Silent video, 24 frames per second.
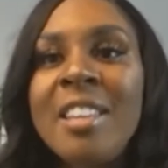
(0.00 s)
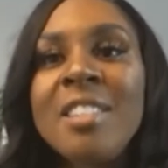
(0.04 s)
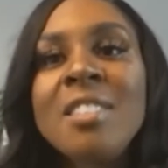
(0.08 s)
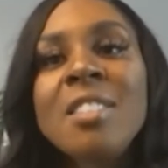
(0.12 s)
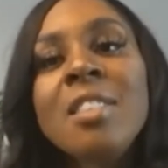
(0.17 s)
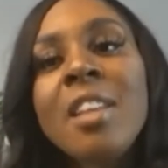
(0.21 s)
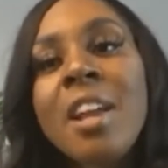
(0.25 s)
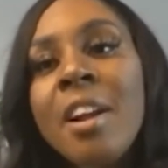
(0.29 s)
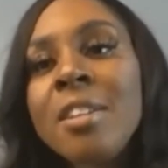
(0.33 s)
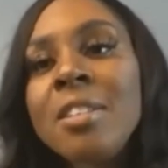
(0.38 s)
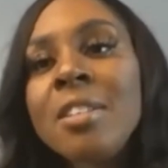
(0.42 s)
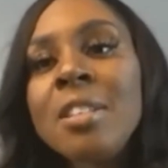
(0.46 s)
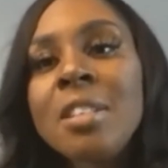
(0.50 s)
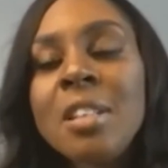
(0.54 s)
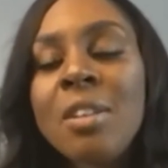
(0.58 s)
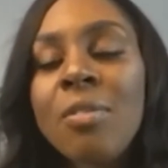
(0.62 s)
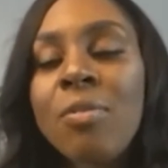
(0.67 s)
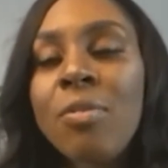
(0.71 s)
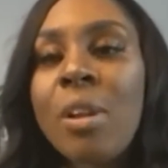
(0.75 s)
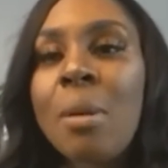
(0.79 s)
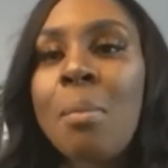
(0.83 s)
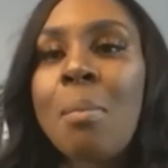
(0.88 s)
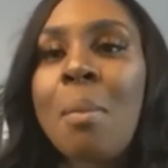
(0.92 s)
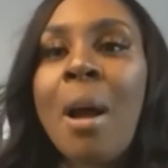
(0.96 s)
He's there to
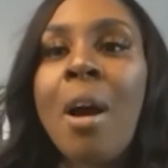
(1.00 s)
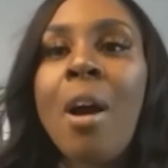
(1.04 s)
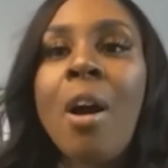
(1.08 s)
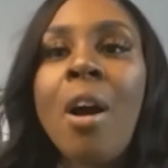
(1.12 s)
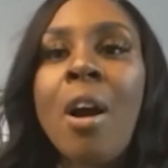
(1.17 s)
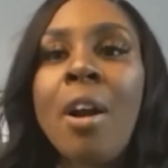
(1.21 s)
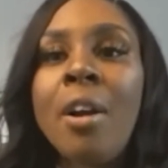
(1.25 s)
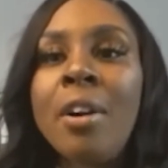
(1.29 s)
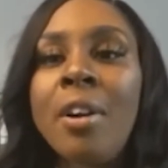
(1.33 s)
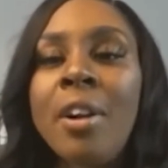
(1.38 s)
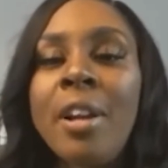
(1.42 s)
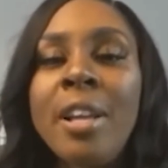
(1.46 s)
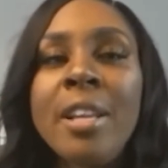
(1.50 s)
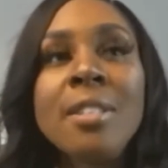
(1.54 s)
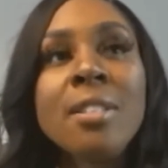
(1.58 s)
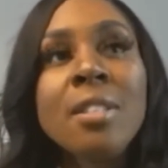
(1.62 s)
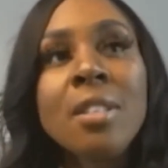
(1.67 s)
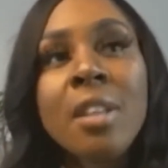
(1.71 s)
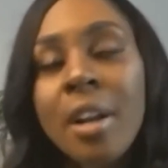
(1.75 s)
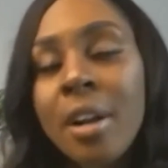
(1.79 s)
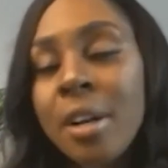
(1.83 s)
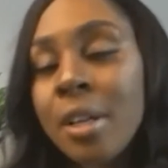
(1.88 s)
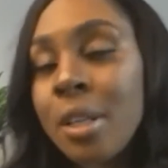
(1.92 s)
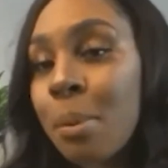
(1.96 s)
defend my honor. He's
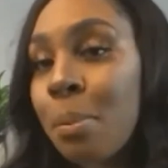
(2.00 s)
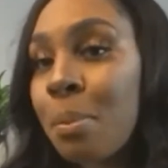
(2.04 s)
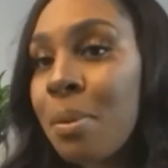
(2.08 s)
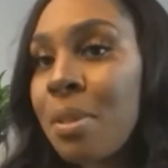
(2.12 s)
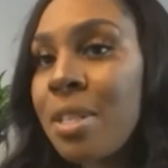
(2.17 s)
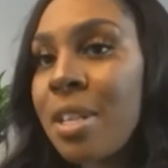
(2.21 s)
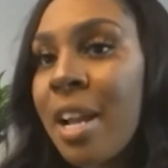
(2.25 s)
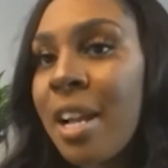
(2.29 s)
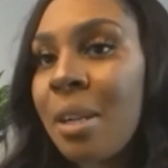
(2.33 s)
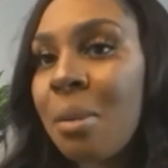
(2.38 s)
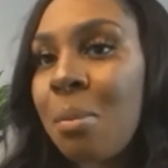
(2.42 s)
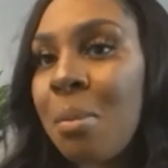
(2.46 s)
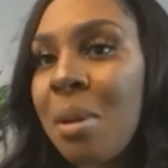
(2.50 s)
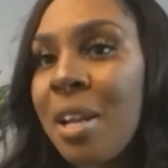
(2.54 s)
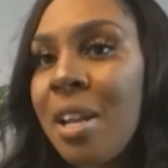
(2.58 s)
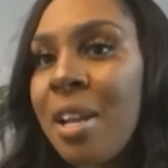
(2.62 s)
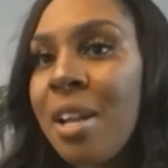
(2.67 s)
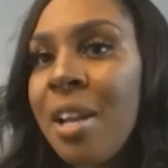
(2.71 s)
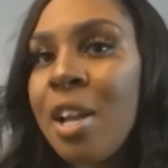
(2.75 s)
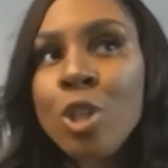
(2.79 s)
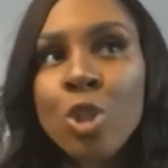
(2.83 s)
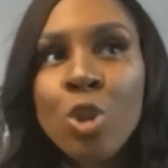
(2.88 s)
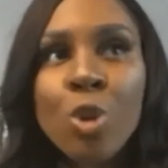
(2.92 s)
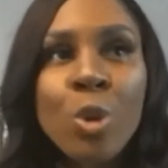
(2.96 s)
there to protect
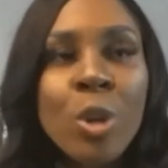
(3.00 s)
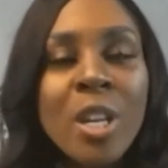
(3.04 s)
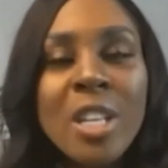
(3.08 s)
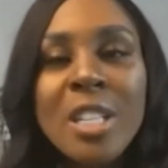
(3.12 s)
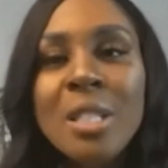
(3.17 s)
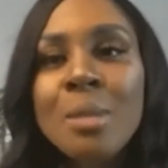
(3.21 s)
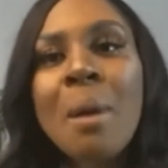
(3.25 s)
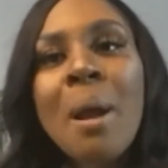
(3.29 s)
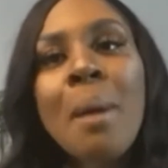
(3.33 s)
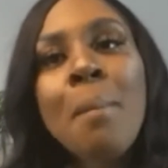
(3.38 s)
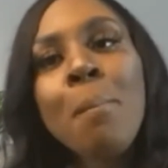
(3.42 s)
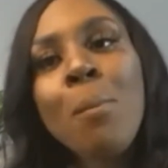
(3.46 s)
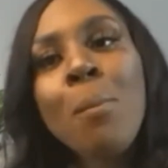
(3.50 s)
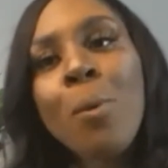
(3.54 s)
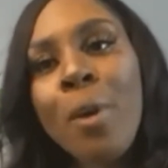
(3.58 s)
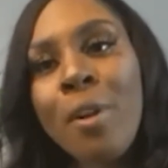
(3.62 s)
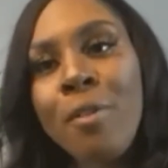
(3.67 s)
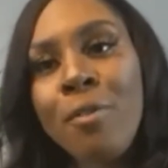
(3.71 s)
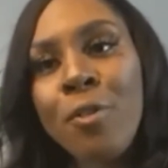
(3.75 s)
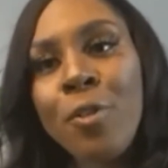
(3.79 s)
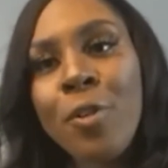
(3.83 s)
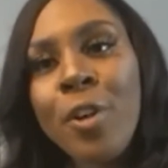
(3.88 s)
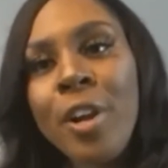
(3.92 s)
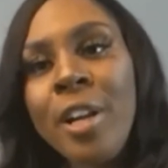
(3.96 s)
me. So he's my
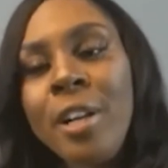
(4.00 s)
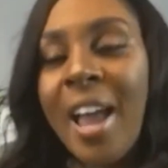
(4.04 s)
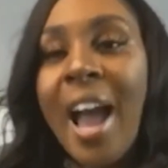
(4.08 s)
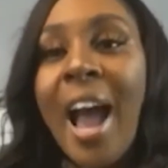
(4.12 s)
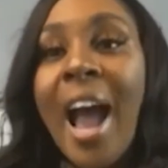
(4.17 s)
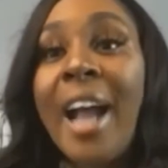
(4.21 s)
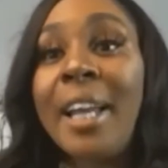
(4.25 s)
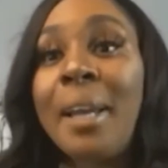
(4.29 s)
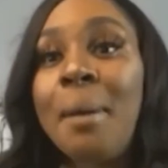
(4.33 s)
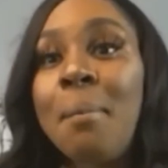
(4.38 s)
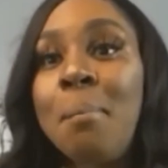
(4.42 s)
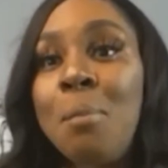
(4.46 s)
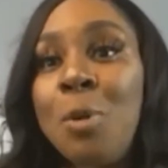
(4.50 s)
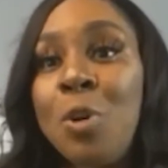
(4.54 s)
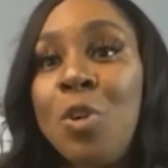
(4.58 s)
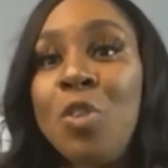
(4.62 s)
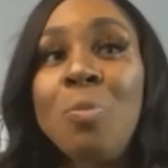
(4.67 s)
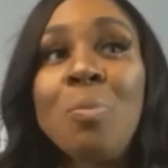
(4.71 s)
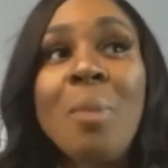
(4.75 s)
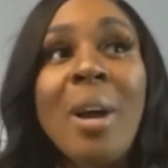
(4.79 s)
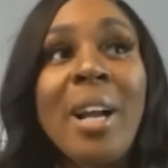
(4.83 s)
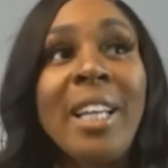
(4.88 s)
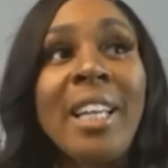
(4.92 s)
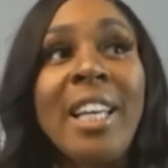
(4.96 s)
boyfriend. I can
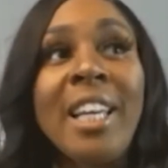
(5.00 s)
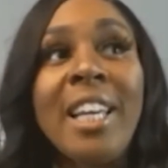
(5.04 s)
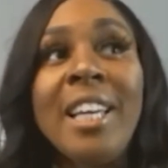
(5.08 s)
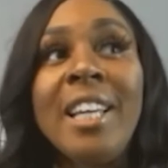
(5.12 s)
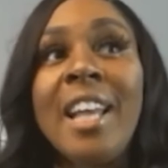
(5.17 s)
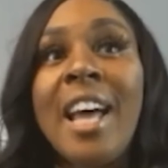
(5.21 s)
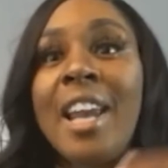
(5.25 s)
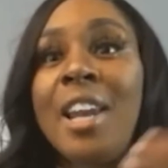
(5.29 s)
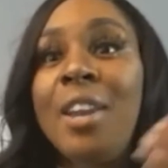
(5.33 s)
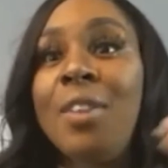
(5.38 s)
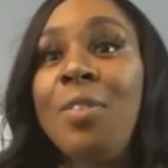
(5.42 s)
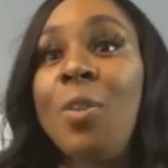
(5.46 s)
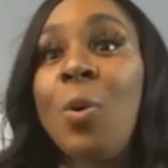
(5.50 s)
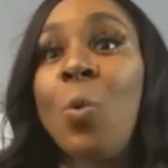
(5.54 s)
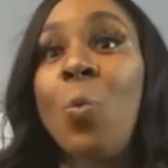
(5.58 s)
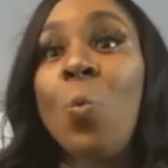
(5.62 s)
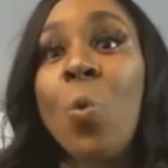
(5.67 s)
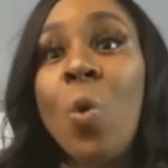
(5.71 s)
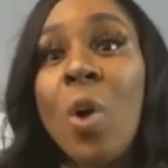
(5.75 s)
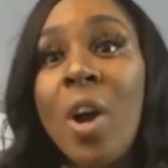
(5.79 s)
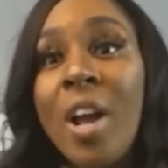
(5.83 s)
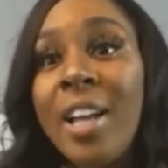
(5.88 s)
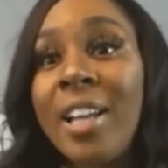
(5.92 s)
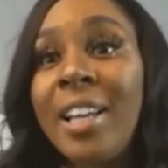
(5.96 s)
move my kid out of the
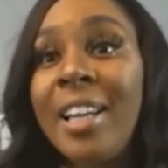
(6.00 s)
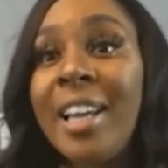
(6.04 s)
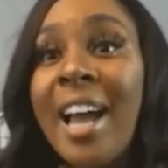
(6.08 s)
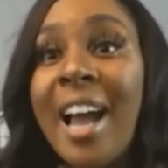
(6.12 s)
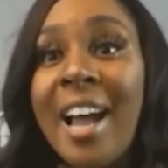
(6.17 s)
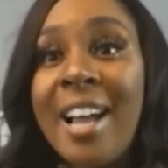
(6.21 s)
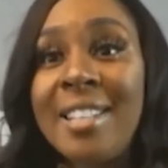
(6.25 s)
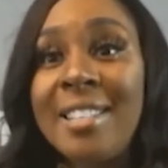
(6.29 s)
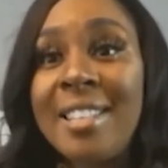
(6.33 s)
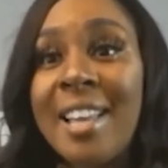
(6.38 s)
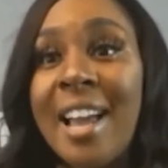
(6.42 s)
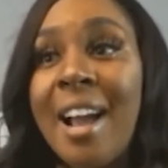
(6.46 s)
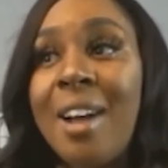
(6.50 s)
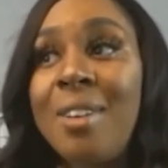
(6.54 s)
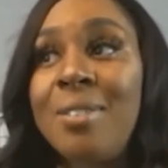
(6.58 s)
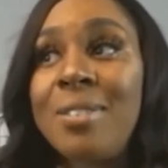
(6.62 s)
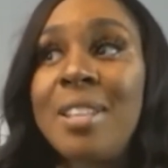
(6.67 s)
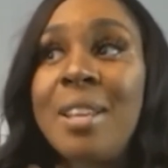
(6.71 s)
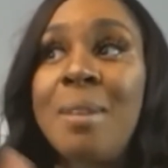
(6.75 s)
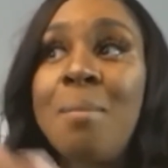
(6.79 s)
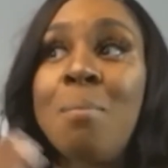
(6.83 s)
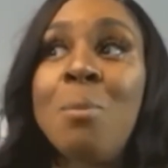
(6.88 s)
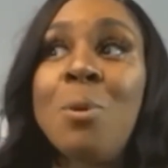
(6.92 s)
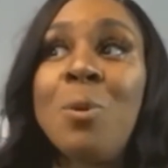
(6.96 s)
one guy's
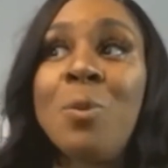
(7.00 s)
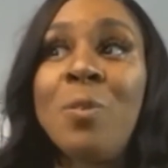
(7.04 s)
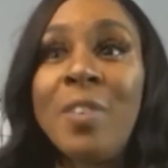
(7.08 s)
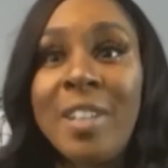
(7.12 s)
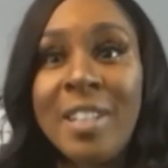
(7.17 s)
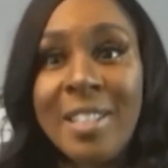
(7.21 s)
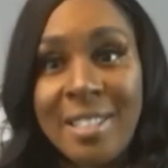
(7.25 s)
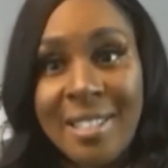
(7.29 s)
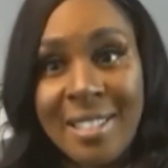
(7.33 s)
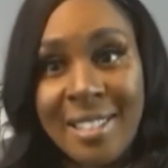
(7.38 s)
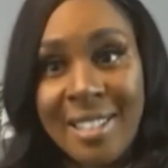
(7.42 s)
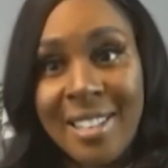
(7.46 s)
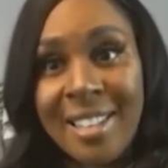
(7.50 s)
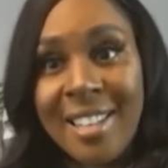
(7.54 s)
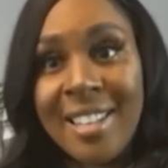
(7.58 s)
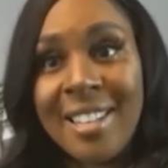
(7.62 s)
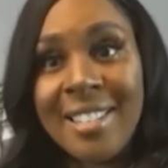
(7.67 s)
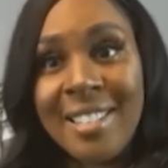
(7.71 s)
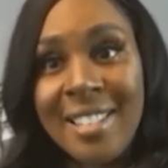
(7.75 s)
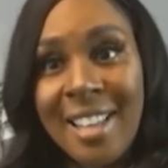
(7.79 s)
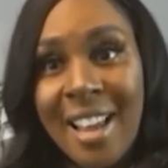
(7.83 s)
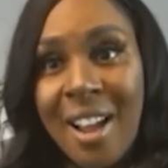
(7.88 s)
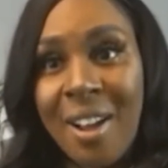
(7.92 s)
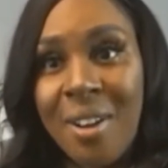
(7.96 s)
house and move it into
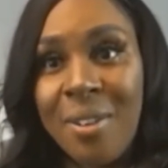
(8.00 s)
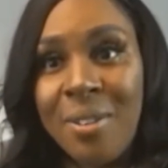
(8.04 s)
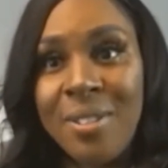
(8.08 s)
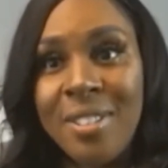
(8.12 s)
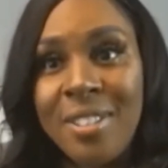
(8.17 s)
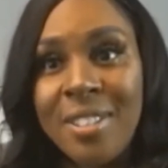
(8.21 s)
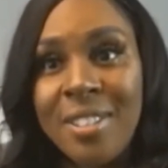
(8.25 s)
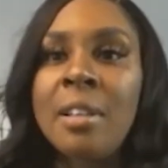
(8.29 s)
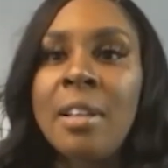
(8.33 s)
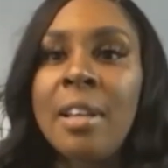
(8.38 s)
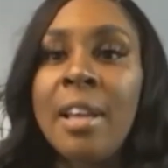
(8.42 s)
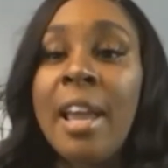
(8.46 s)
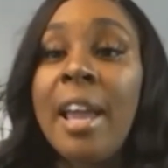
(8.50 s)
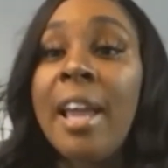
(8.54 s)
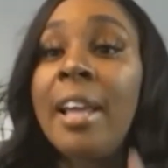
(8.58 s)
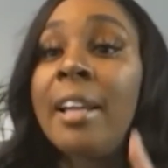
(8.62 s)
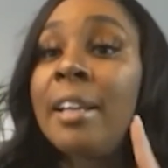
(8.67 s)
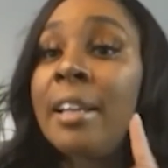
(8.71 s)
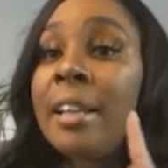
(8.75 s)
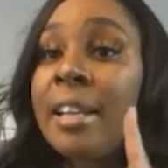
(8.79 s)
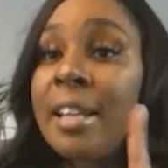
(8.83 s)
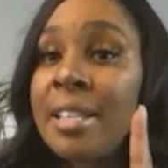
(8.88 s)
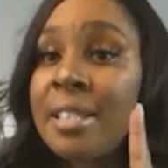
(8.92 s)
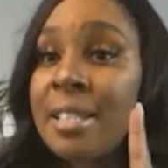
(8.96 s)
his house.
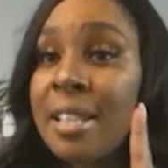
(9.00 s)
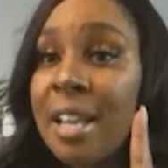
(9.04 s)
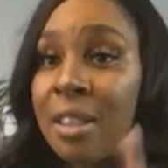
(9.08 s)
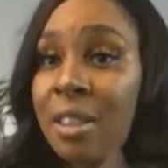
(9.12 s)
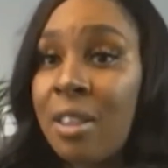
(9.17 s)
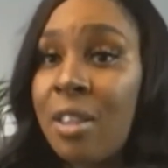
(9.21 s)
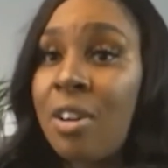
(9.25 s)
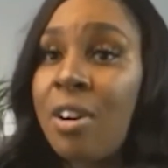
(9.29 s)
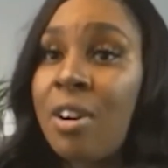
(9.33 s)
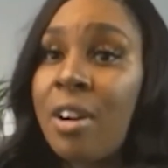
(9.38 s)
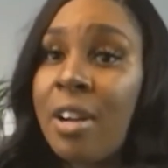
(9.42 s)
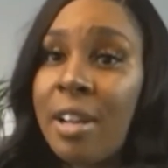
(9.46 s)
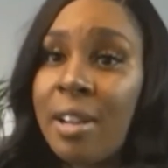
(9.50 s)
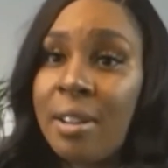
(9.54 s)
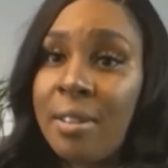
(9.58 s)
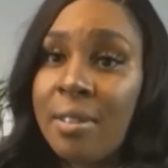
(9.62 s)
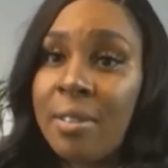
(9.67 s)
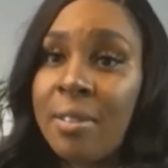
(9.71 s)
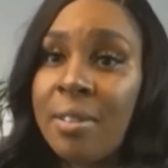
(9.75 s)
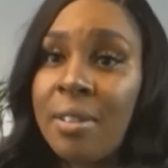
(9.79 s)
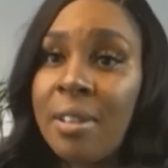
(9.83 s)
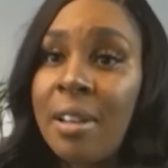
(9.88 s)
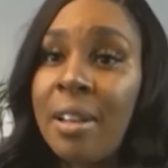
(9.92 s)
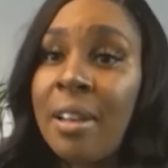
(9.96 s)
At least I thought
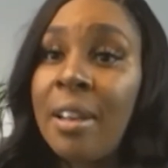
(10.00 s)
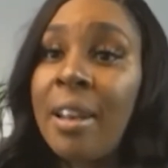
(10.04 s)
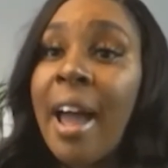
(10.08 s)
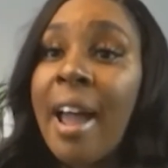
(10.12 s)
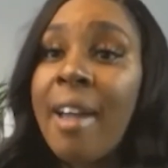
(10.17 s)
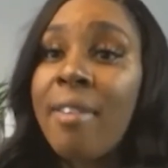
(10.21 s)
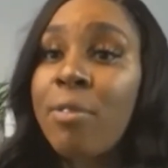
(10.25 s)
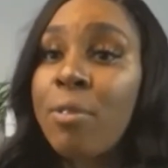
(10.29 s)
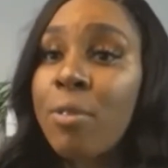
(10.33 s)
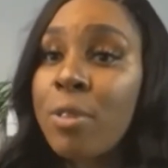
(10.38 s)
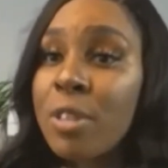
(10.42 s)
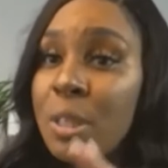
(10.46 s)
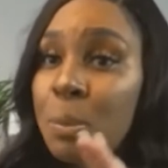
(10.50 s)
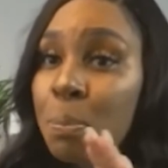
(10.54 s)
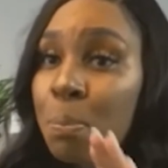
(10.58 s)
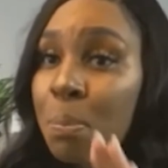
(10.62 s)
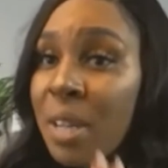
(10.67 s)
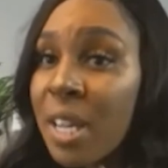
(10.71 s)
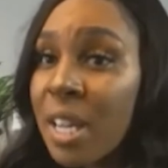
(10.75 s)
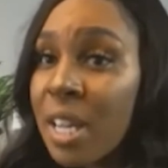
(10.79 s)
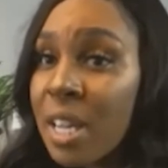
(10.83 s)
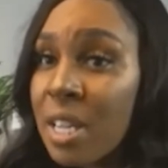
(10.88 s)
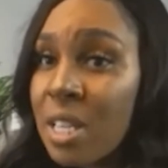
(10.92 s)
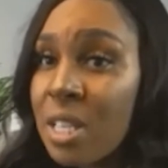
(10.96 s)
life was
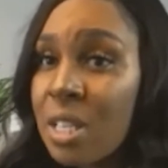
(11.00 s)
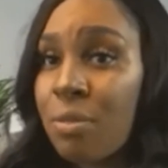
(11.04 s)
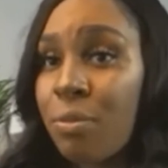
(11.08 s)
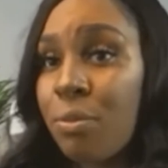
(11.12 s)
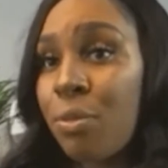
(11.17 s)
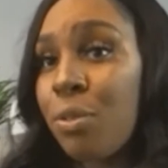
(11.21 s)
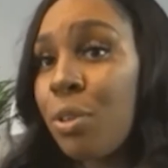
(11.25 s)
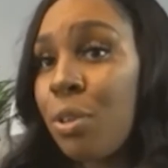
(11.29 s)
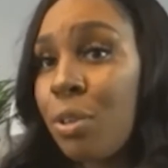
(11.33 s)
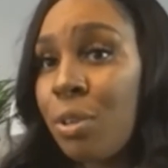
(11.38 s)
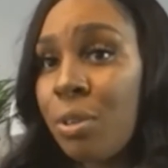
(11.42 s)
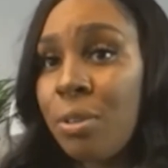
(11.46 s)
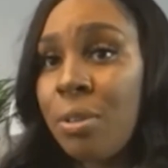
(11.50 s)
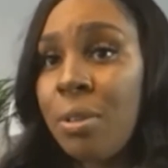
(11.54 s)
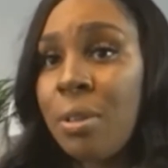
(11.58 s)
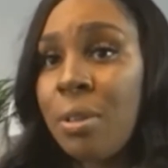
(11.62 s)
peaceful.